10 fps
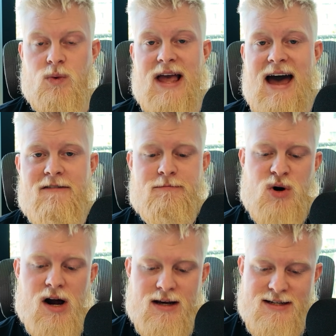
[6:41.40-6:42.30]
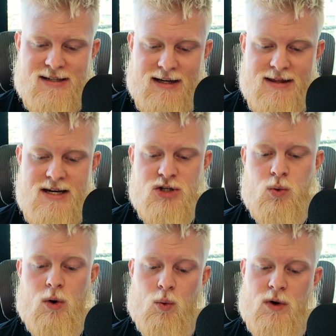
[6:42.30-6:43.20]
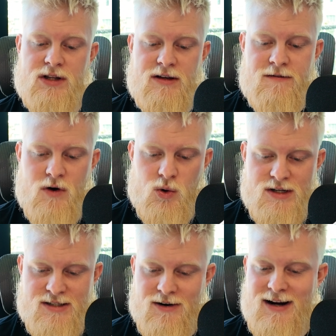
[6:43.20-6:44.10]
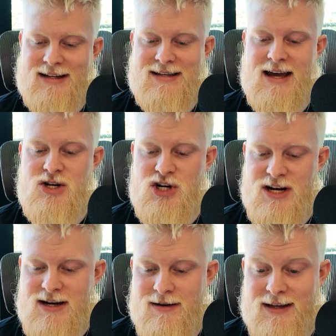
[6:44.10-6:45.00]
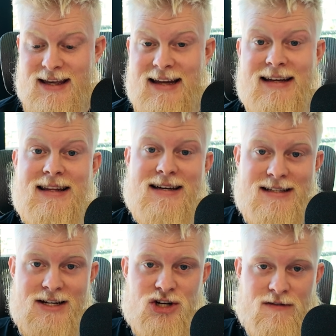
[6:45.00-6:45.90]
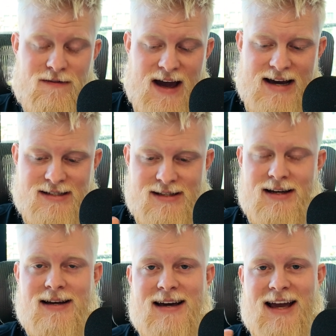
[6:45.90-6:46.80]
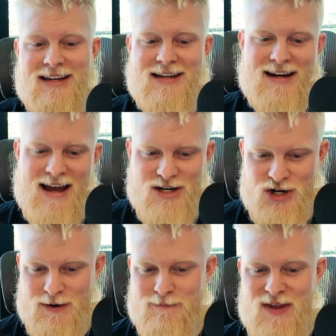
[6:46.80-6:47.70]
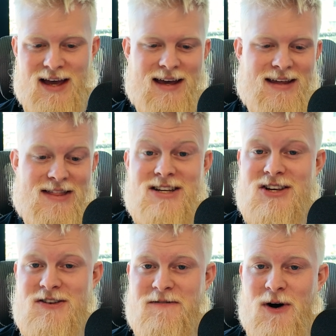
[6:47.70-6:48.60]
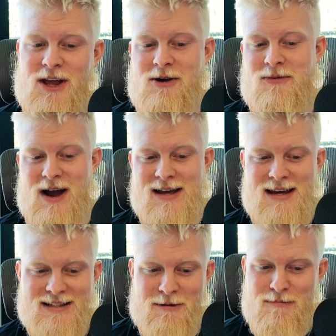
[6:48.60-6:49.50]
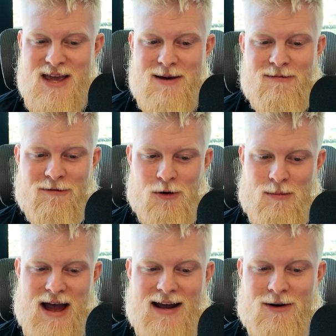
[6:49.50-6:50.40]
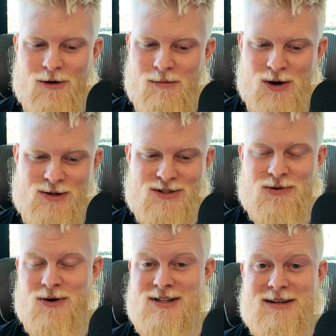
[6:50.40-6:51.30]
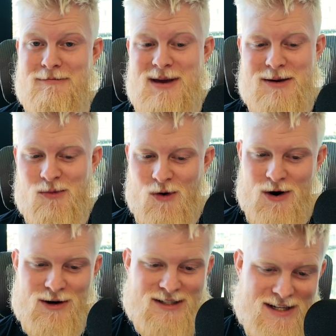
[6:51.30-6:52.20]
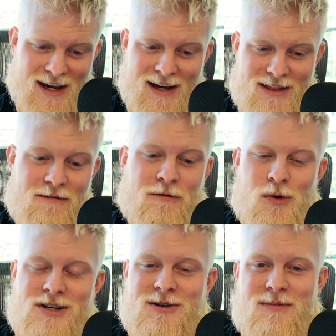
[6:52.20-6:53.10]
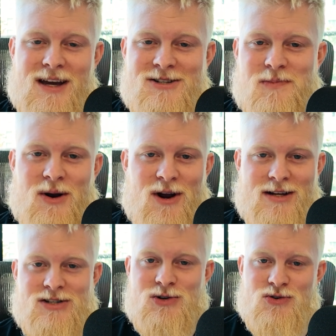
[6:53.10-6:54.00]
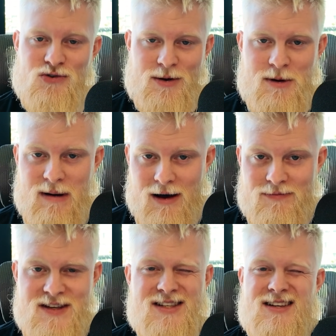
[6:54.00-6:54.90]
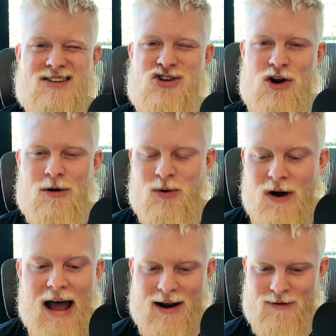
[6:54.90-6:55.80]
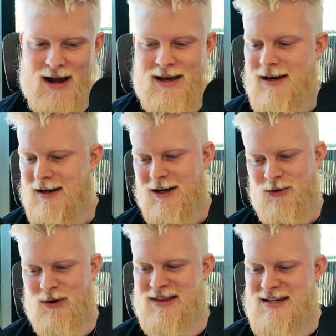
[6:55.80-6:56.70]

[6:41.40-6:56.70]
when we have products like this, we're really focused on attention, getting the attention fast, and connection. This is funny, right? It's a meme format almost, or it's a meme words. The foursome experience you dream about. This is a shareable ad, right? With